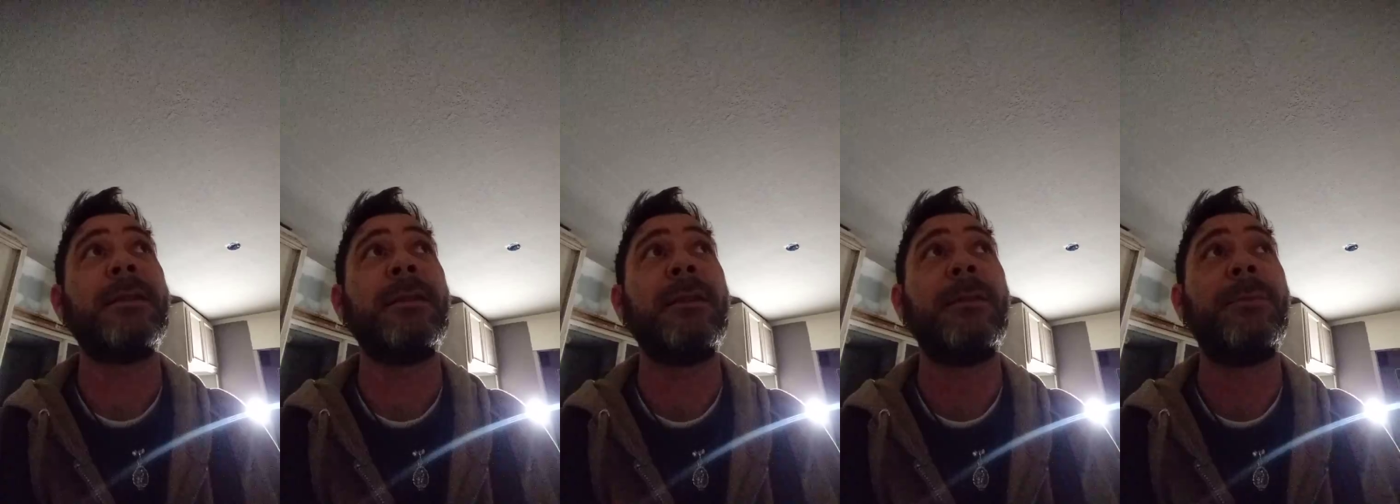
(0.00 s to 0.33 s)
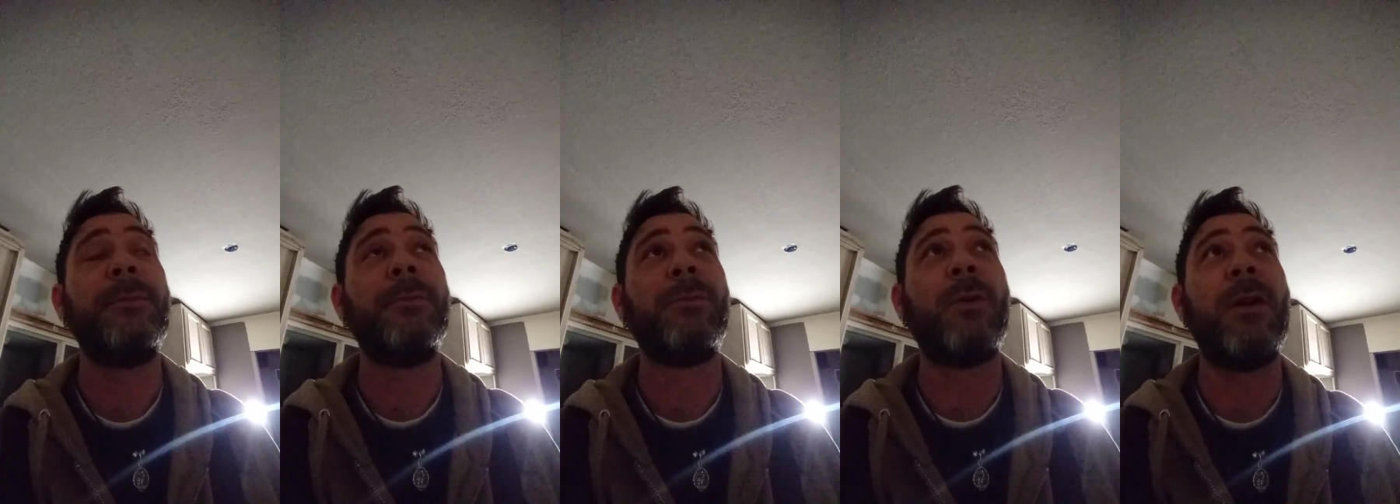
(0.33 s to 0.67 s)
little
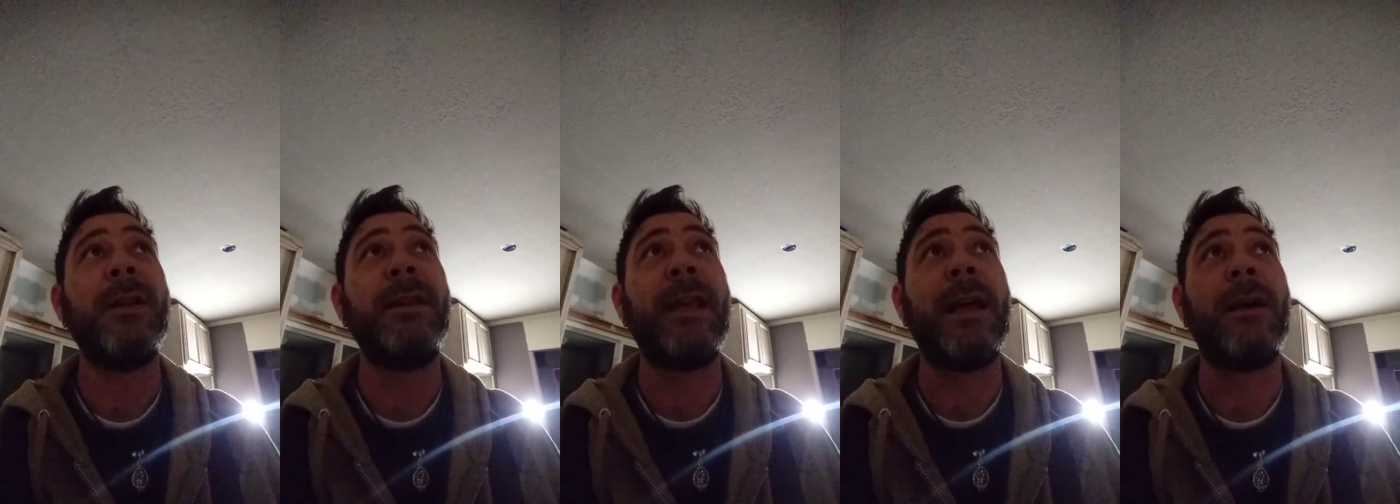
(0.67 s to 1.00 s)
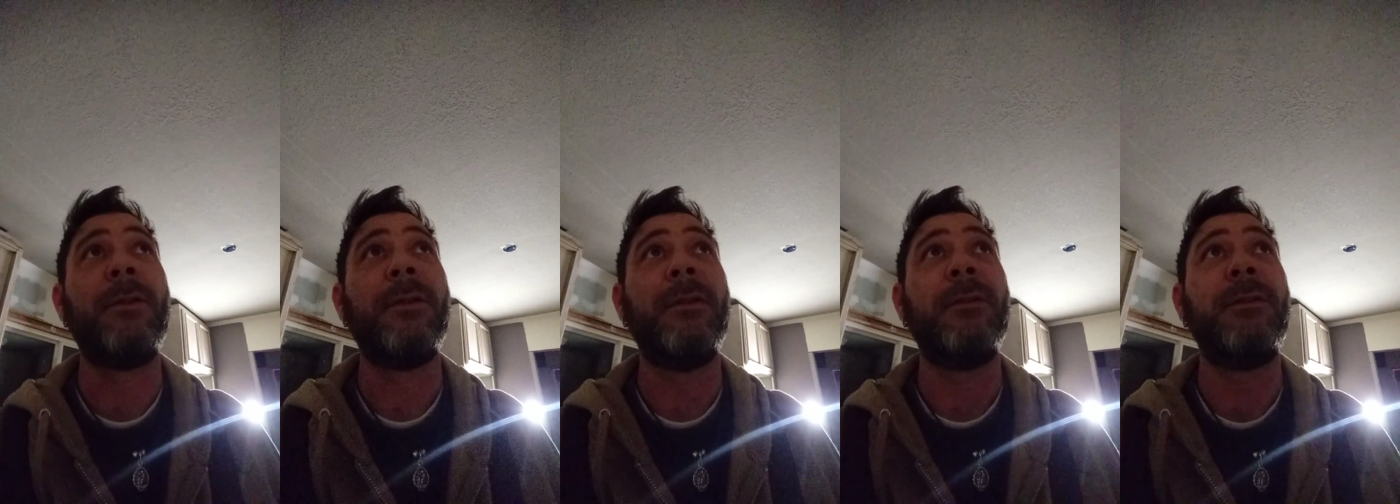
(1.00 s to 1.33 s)

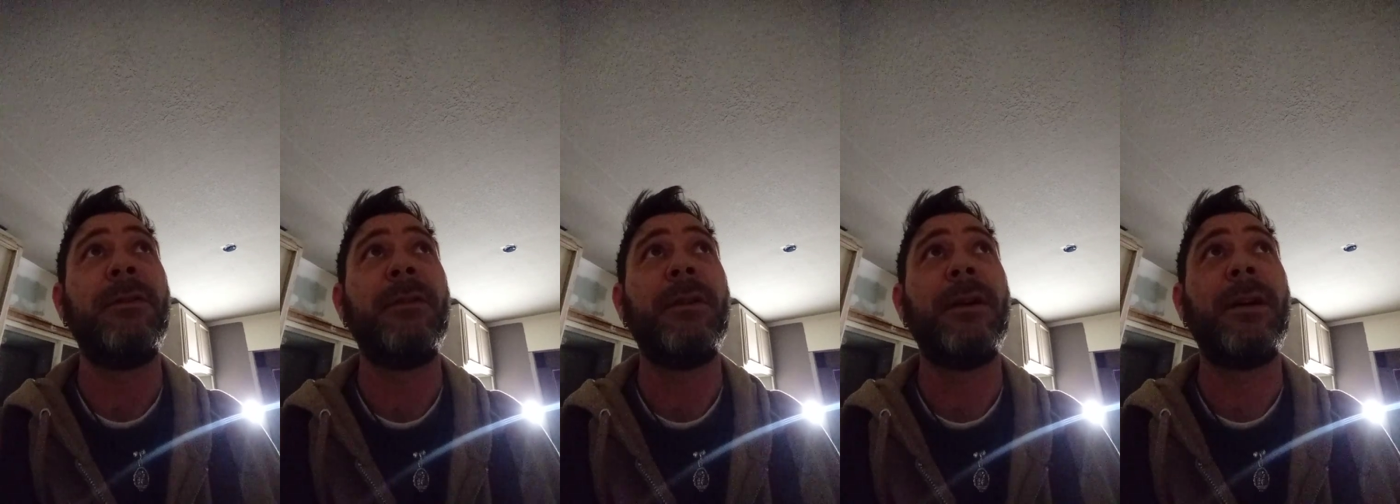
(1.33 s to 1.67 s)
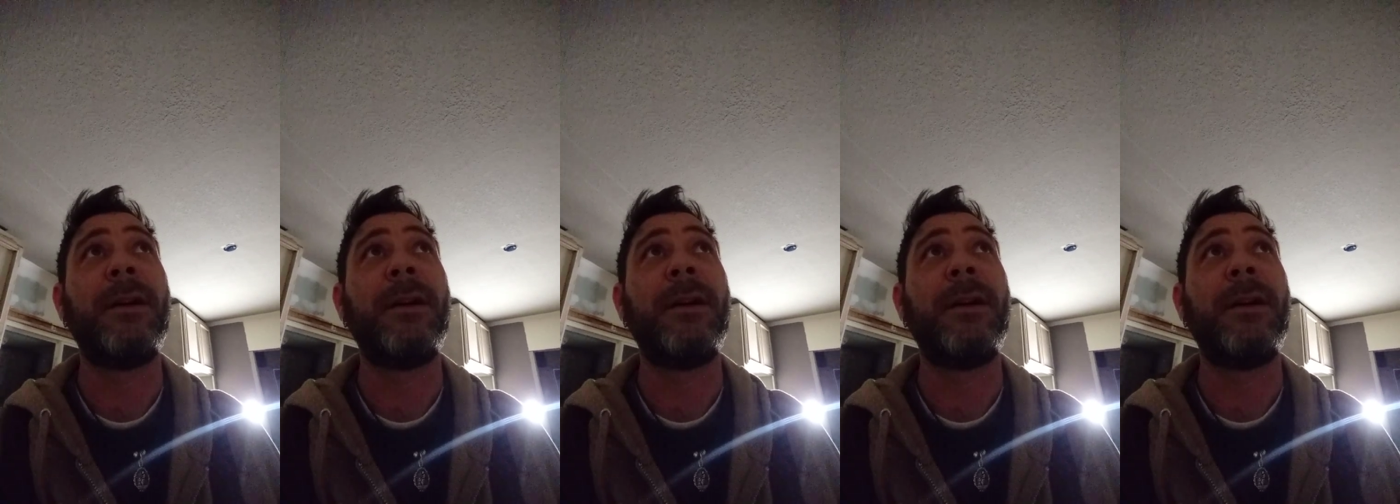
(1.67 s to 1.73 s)
rundown of